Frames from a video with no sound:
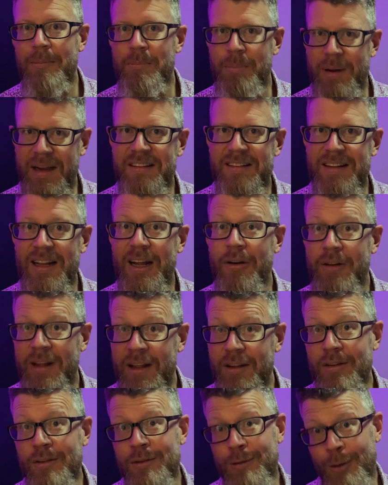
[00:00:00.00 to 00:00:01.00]
bass clarinet
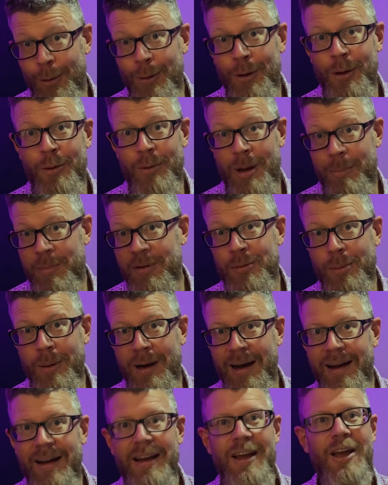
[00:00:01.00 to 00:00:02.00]
solo
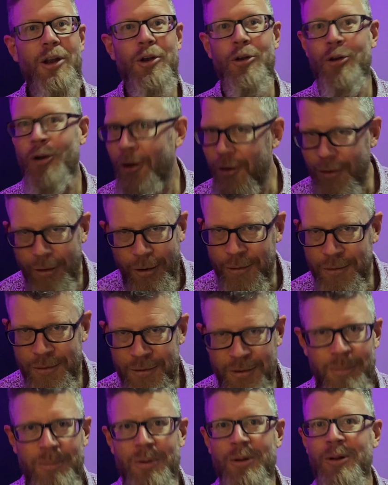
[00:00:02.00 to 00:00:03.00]
repertoire, not
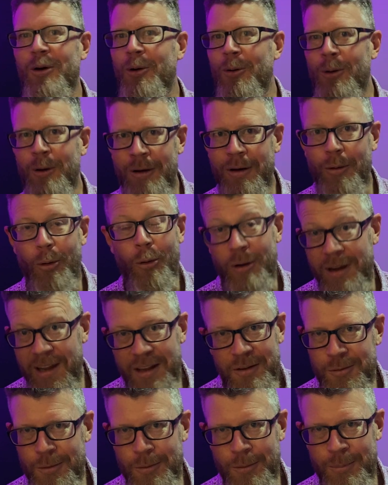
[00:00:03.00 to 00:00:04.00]
ensemble or
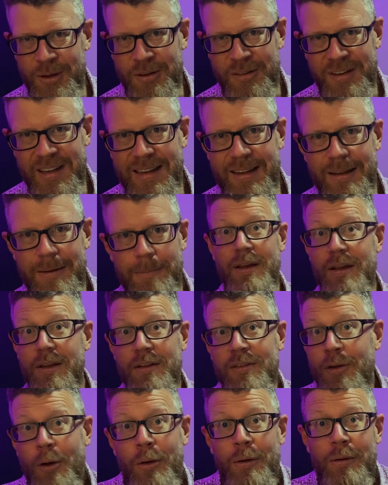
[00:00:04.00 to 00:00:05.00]
orchestral music.
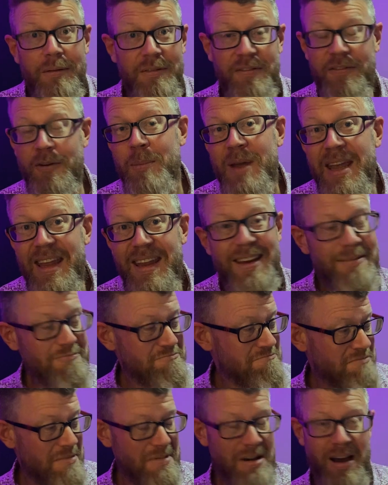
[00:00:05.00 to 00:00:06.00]
So for me,
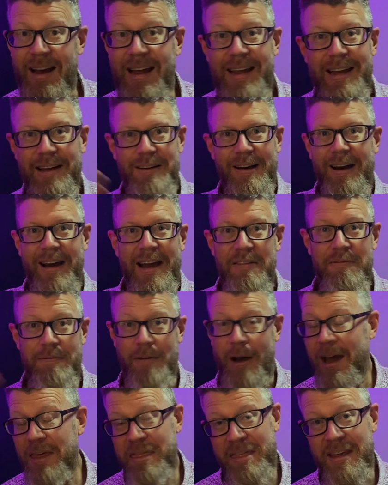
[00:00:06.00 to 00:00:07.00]
I
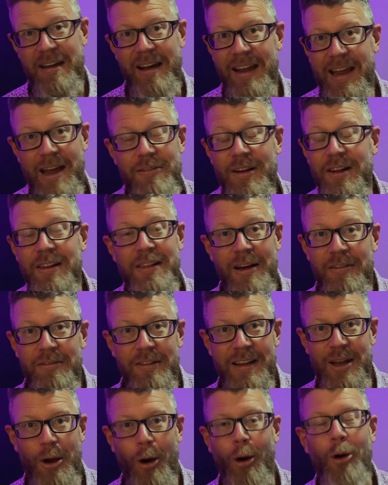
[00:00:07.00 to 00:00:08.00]
think I have a
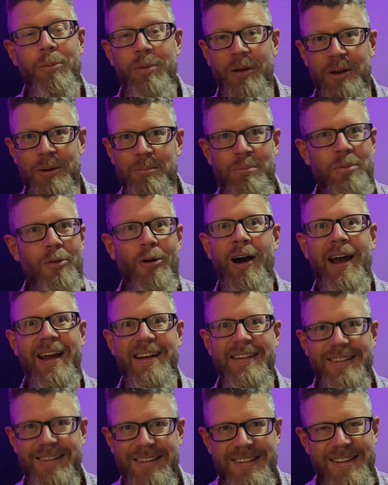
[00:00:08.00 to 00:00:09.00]
lovely, open, bright
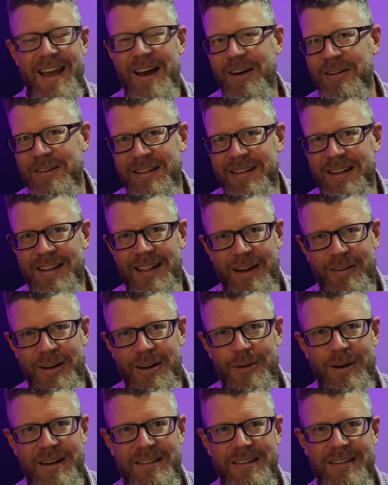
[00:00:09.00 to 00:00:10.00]
sound in the clarion
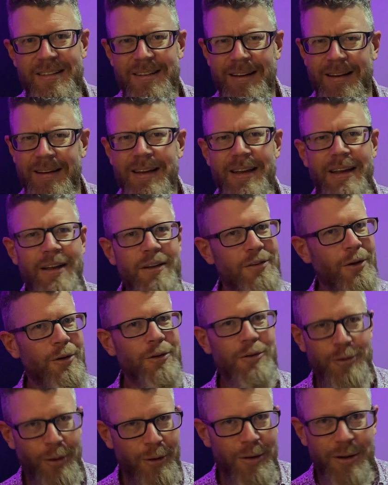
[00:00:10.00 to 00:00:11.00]
register. So
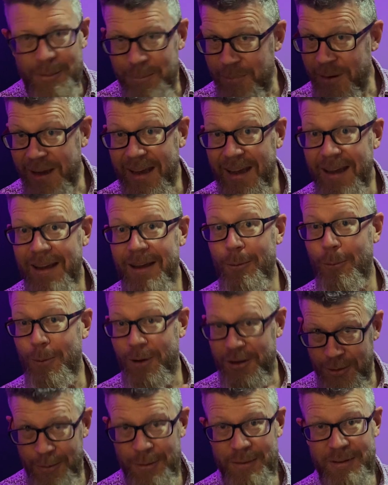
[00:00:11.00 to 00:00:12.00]
don't compare what
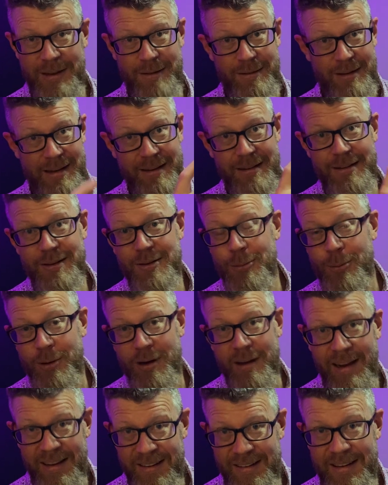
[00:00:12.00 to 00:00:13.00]
you sound like to what
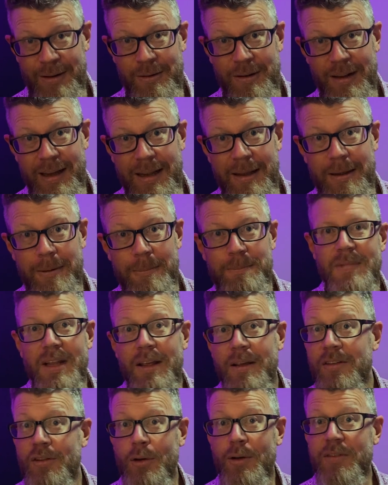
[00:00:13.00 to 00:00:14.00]
I sound like.
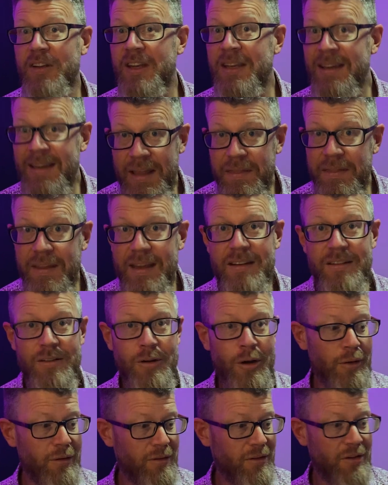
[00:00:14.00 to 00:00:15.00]
So if you can get these
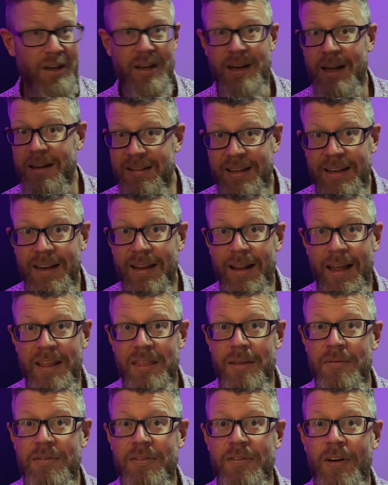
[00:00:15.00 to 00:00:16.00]
notes, you can articulate
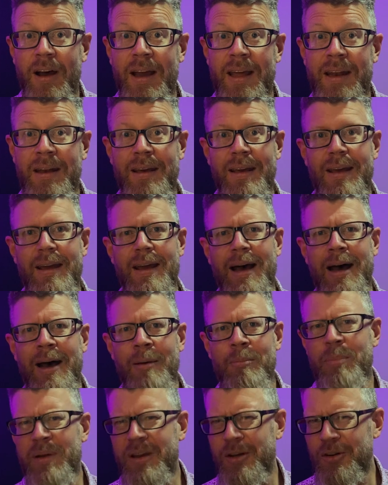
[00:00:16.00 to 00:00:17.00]
them fine,
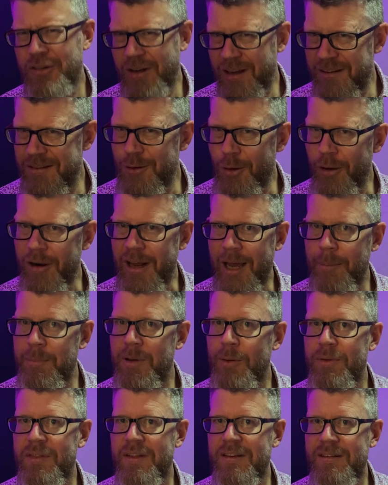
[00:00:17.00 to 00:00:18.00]
but you're just not happy
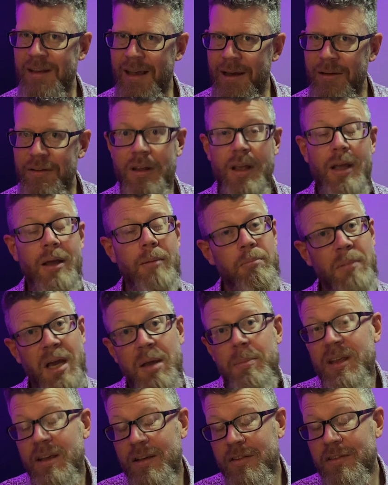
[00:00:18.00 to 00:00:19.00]
with the sound,
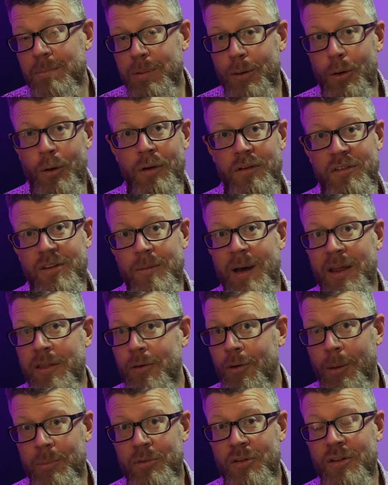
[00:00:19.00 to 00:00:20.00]
maybe explore some other
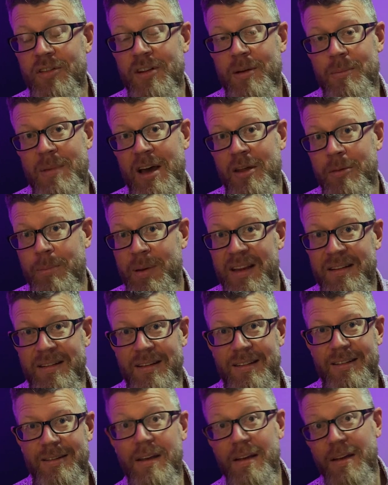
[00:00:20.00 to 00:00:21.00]
options in
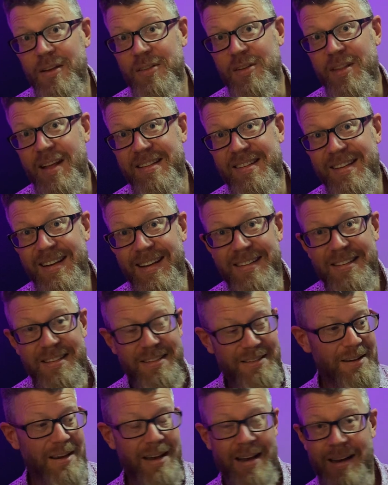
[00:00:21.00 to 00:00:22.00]
mouthpieces. So that's it.
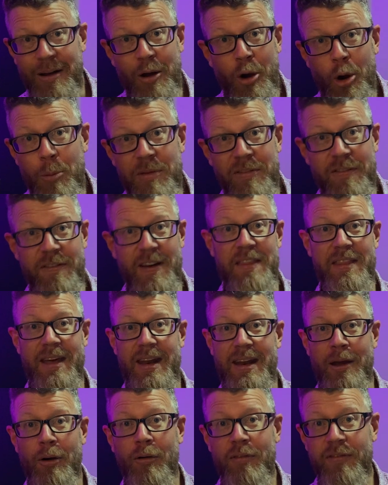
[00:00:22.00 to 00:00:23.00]
I hope you found that
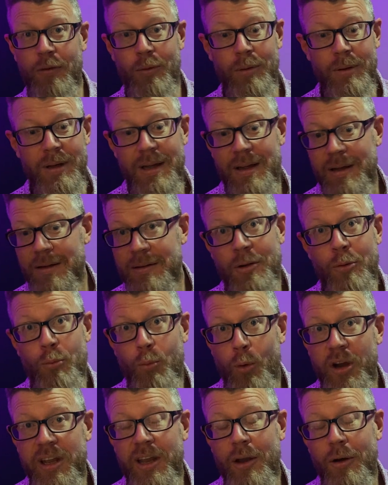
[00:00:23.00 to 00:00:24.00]
helpful.
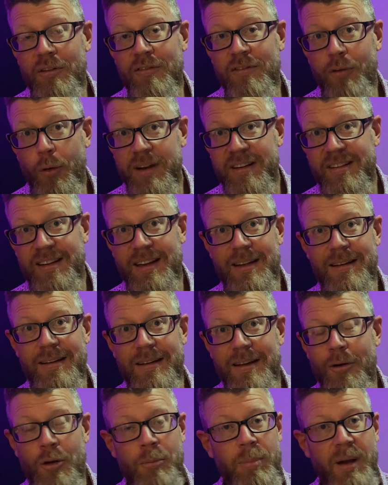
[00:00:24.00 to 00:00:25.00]
Working on voicing
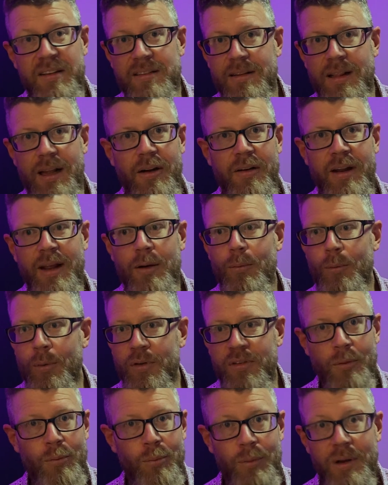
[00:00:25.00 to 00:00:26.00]
on bass clarinet was
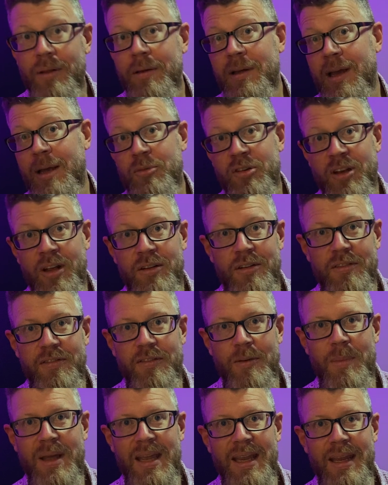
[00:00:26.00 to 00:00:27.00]
a real game changer for
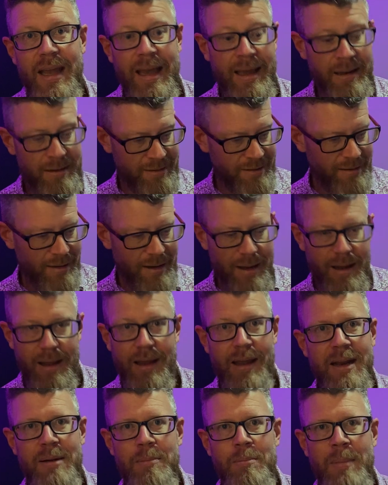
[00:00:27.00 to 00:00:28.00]
me, and
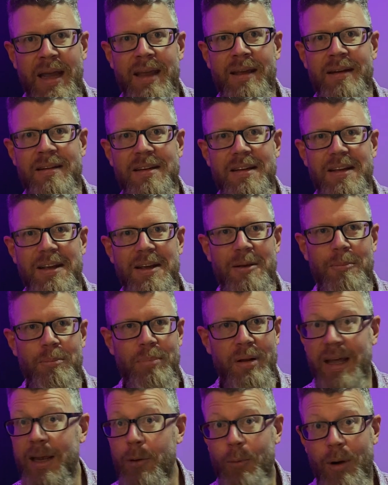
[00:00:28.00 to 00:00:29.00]
it made
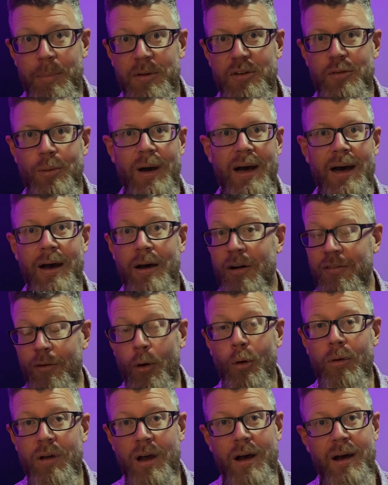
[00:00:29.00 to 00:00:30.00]
playing repertoire of
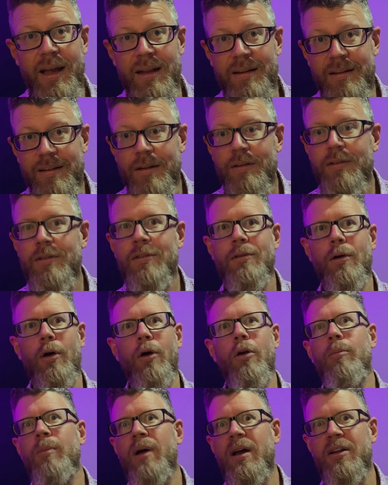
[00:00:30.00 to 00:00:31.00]
all kinds
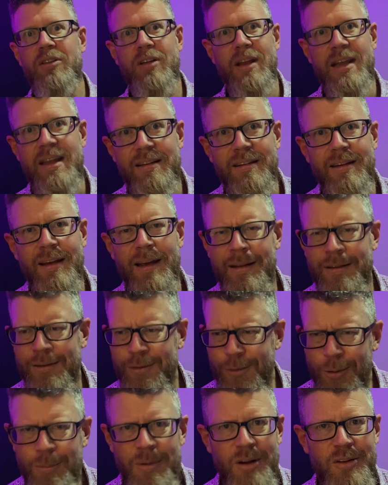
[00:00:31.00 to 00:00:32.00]
so much easier and
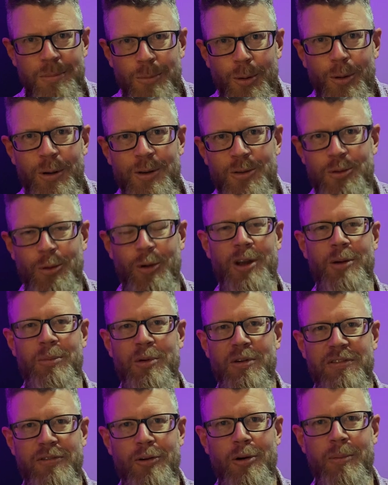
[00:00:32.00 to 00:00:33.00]
so much more enjoyable
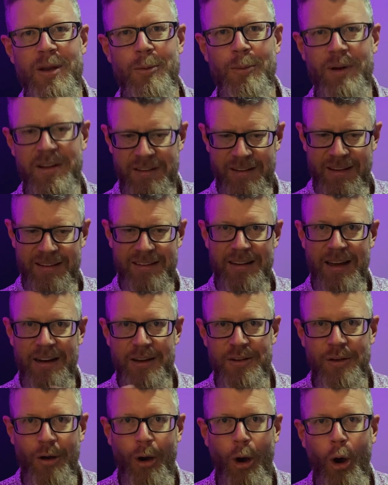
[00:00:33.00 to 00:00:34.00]
for me once I started
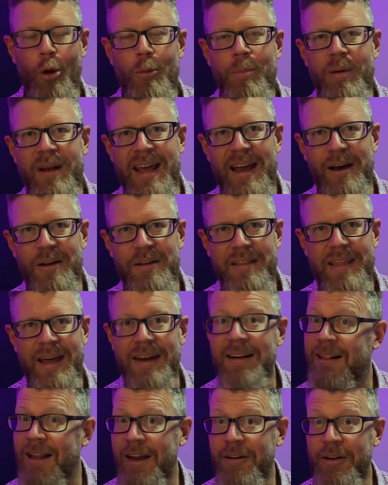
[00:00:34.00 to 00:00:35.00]
to open out that
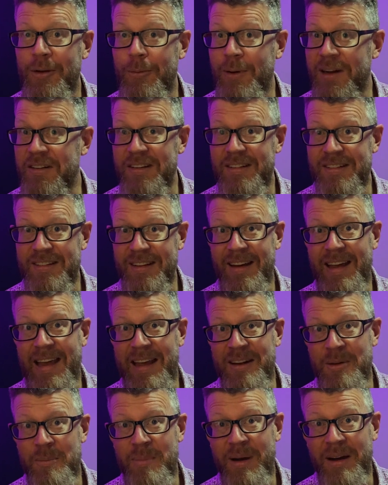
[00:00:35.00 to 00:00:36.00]
clarion register and
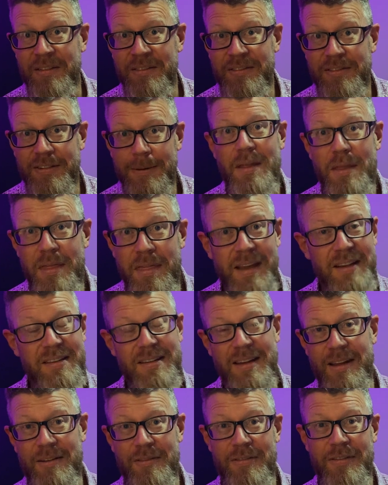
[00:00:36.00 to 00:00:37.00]
above. Thanks
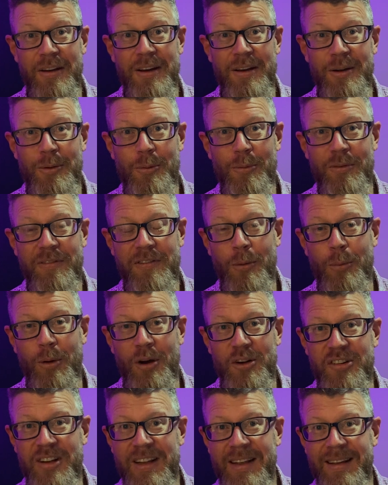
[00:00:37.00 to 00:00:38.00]
again for
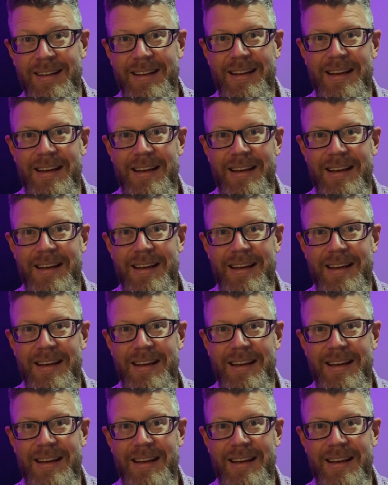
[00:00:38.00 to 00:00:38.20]
watching.